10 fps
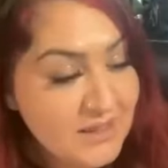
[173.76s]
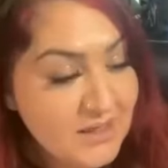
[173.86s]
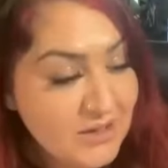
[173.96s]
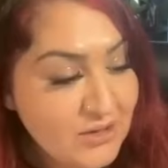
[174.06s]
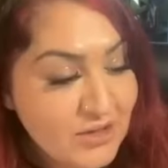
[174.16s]

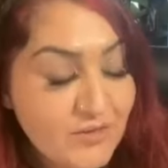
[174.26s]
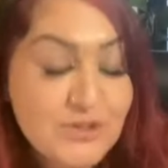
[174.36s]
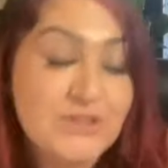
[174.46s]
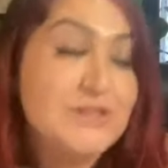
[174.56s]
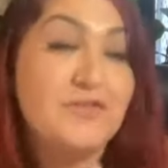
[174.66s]
Your
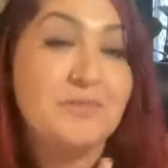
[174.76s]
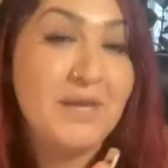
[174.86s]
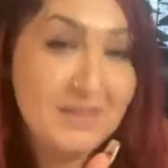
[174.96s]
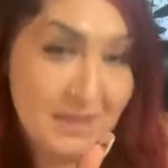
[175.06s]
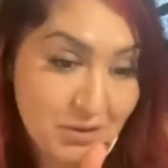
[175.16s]
future self
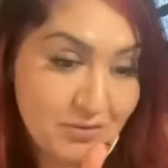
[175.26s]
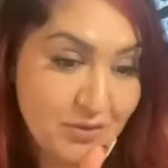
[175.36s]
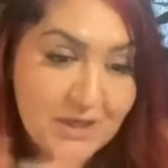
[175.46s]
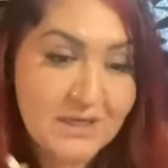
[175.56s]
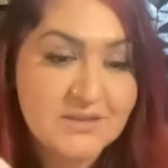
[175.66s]
might thank you
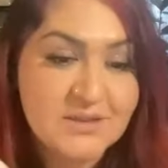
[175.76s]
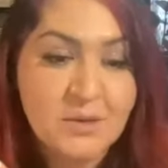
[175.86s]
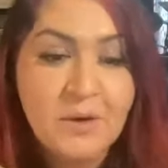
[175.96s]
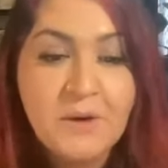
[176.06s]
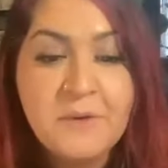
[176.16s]
for it.
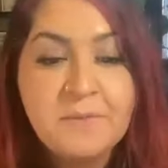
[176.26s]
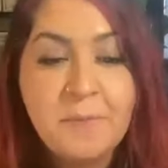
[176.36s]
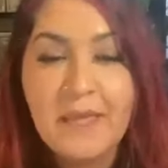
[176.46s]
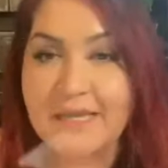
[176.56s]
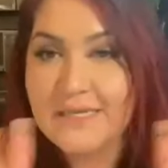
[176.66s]
So
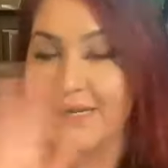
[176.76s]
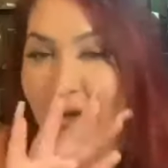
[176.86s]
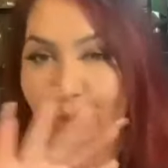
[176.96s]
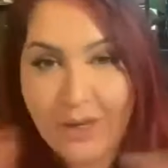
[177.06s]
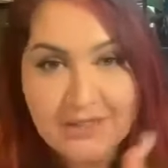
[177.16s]
like I said, I
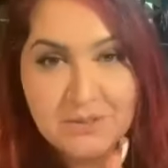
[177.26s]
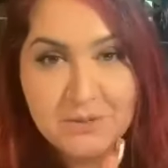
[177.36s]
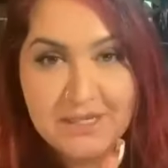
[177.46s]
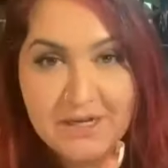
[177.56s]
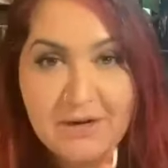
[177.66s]
go way into
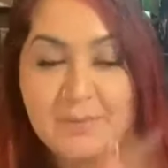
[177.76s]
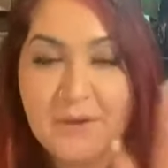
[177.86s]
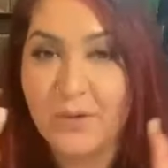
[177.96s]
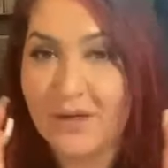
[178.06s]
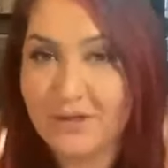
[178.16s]
it there,
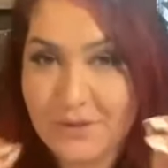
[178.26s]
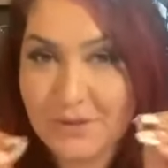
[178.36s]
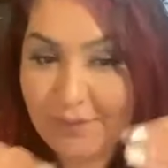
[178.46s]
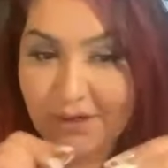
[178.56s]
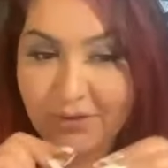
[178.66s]
but we're going to do a
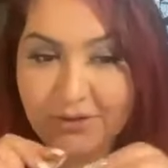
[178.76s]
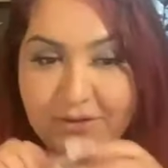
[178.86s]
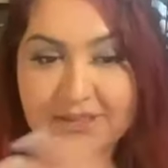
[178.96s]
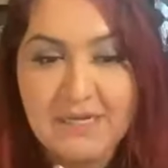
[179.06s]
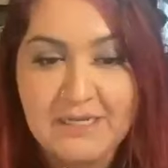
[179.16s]
little
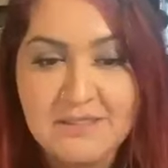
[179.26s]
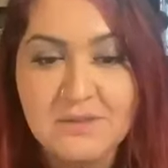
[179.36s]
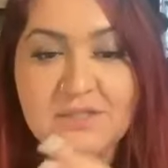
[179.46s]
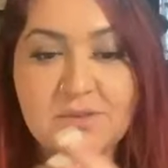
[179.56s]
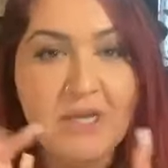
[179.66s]
microdose today. So
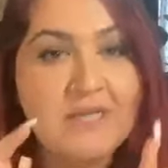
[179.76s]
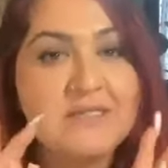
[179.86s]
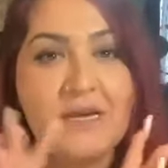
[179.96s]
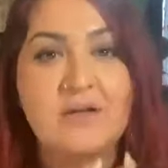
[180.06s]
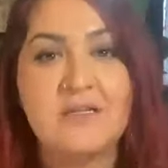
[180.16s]
let's break it
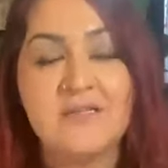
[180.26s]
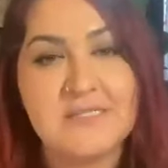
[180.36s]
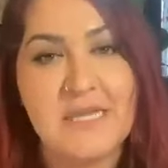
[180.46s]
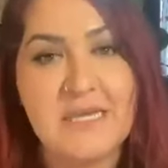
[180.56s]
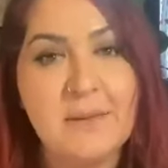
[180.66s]
down and
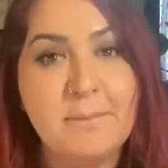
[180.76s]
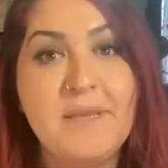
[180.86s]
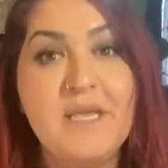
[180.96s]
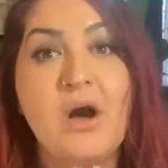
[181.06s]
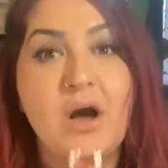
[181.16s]
let's take it
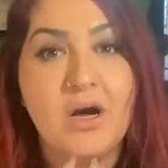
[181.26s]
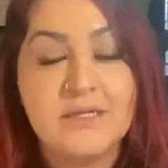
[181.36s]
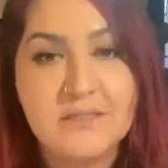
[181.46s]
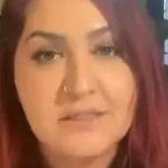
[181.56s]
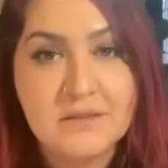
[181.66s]

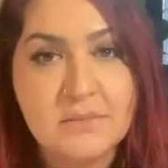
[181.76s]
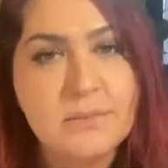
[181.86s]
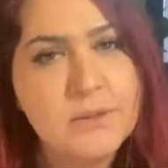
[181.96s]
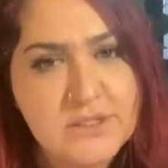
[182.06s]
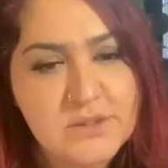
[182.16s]
beyond
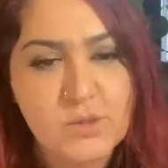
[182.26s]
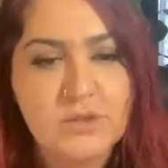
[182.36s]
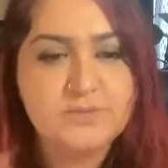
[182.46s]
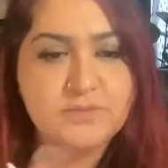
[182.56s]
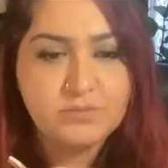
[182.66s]
beauty
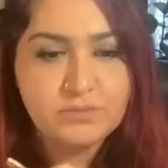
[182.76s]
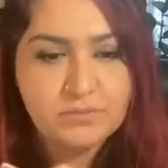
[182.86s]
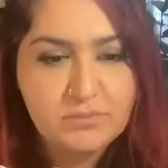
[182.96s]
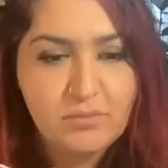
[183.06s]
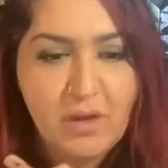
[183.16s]
school.
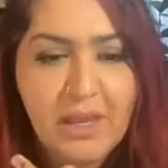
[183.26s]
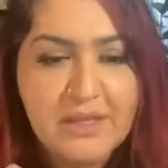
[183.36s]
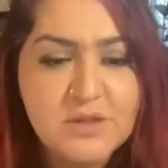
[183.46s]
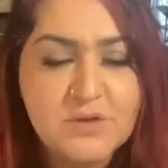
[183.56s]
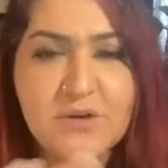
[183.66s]

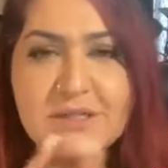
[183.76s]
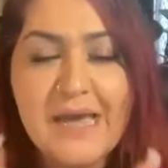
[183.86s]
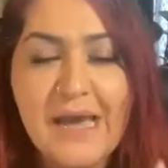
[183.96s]
Okay, so first,